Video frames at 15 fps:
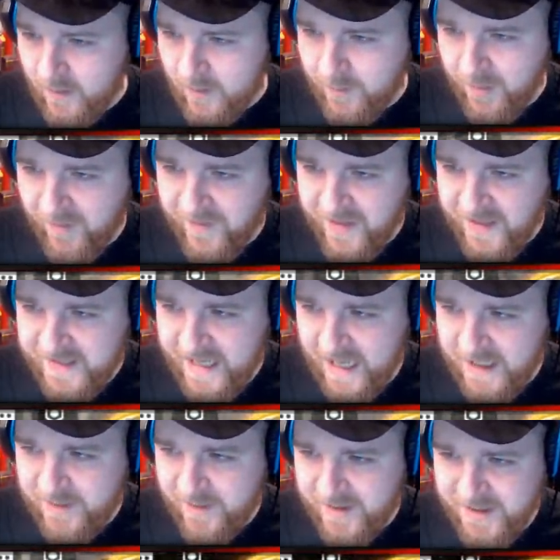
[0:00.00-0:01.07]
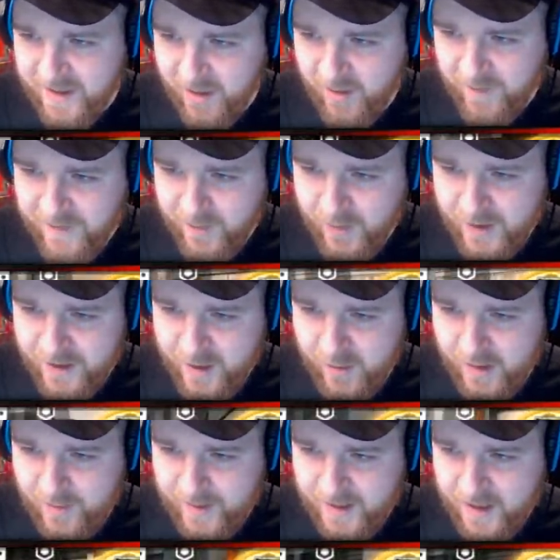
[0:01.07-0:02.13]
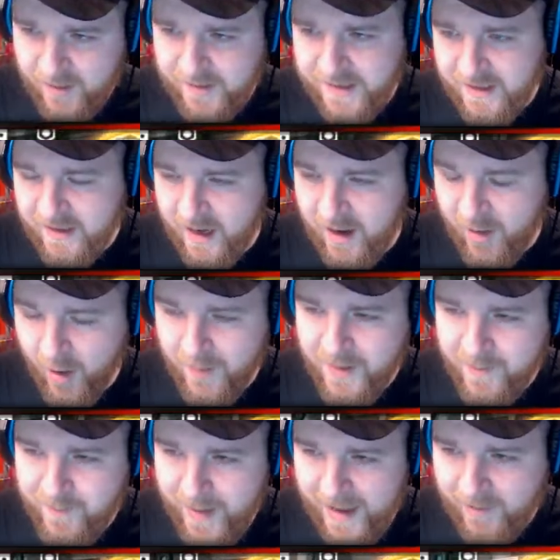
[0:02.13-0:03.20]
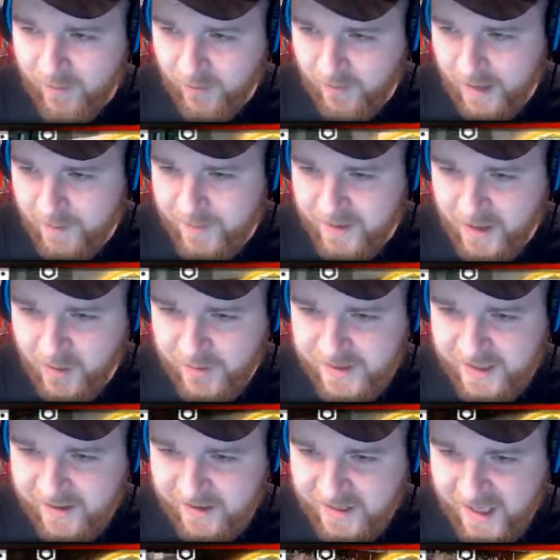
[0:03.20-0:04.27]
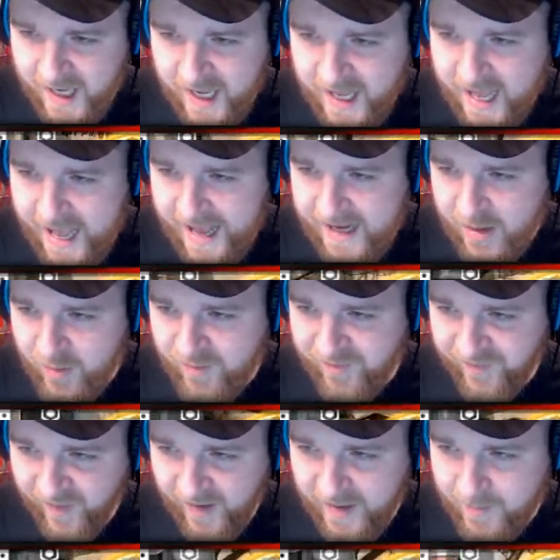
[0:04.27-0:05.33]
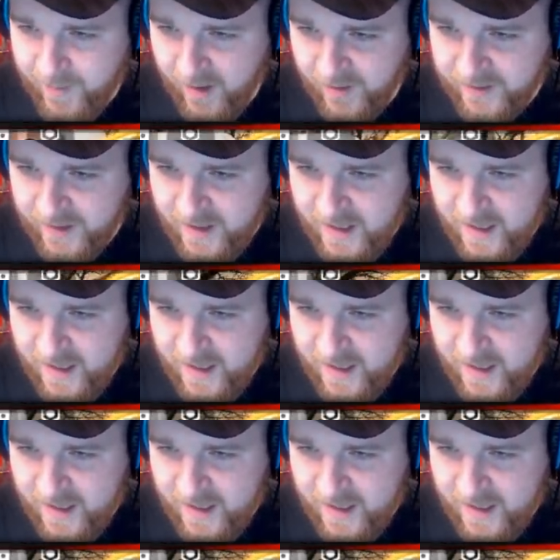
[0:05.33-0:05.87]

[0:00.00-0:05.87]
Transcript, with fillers: But for the attachments though, if you want to know what I've been using, on the barrel I've been using the Echo Fire mod,